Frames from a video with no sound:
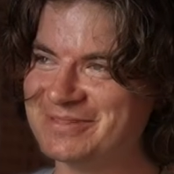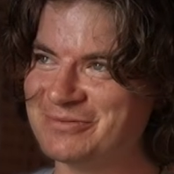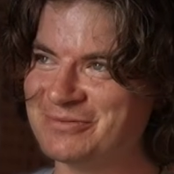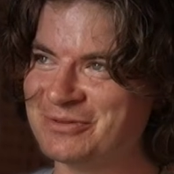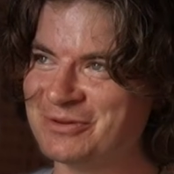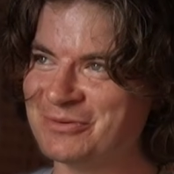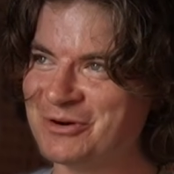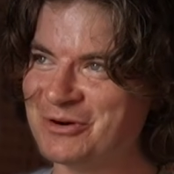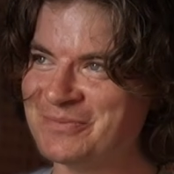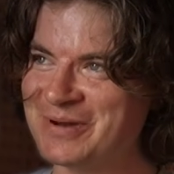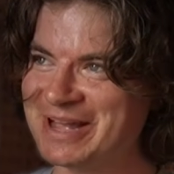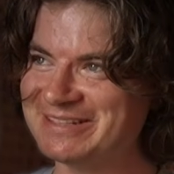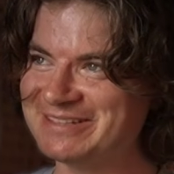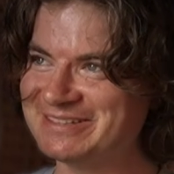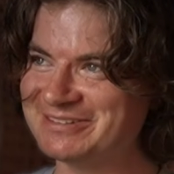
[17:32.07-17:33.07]
the
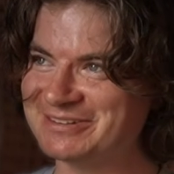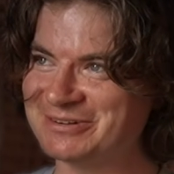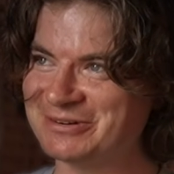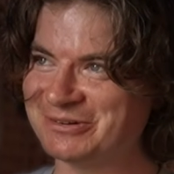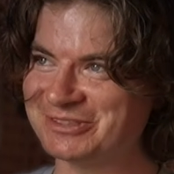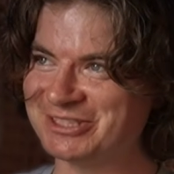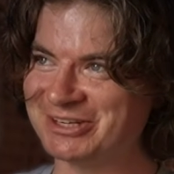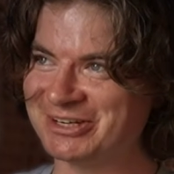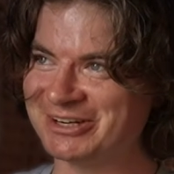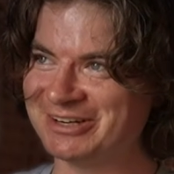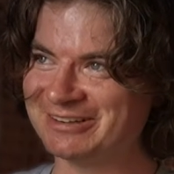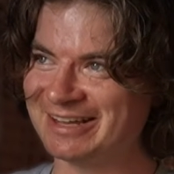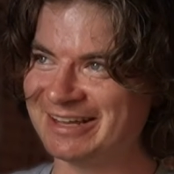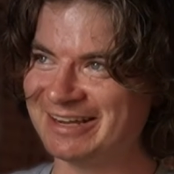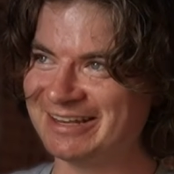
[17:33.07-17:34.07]
romance of the
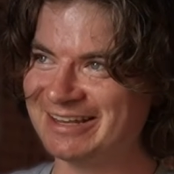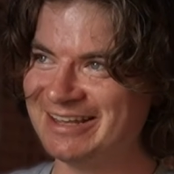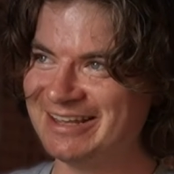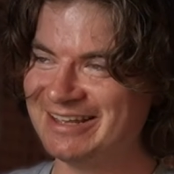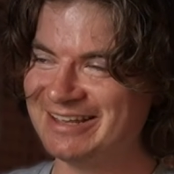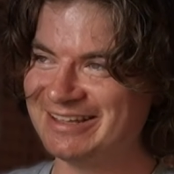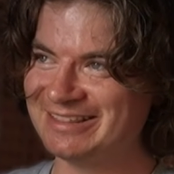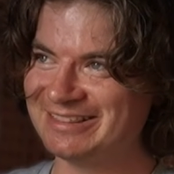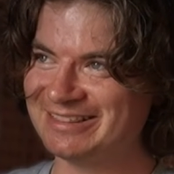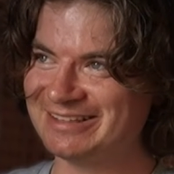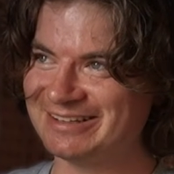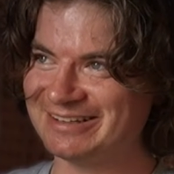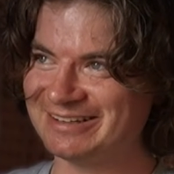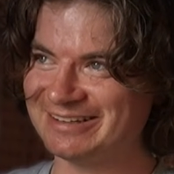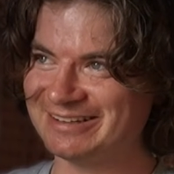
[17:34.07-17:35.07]
culture, like
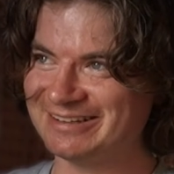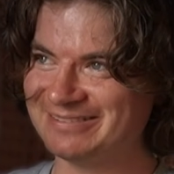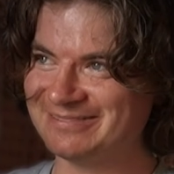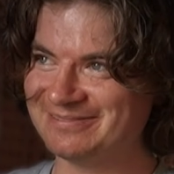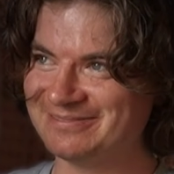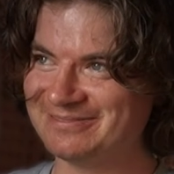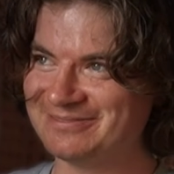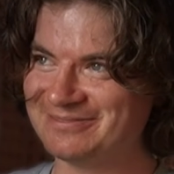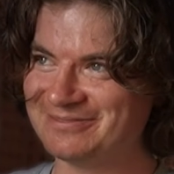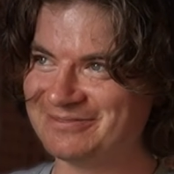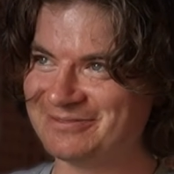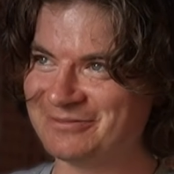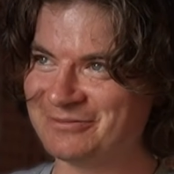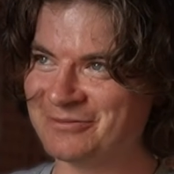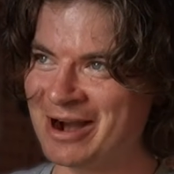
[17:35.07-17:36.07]
the
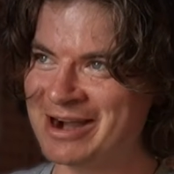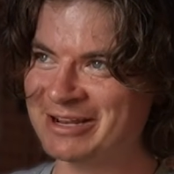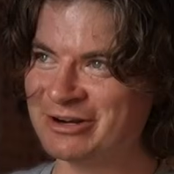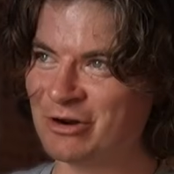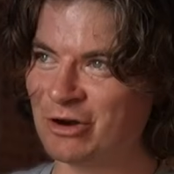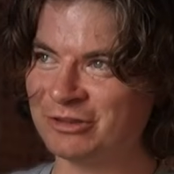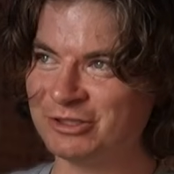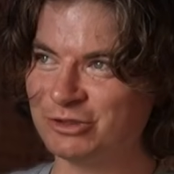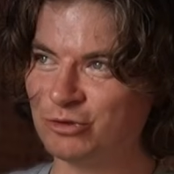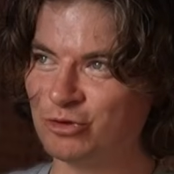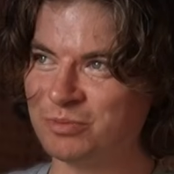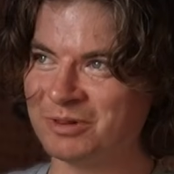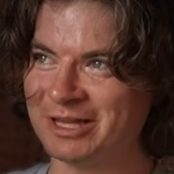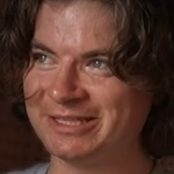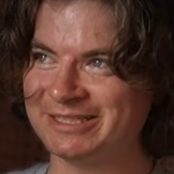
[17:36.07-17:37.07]
riding in all these
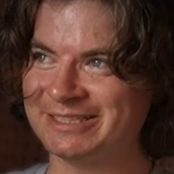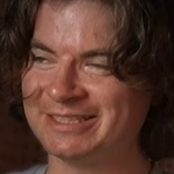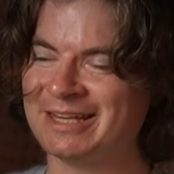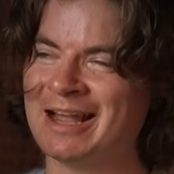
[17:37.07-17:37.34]
cool places.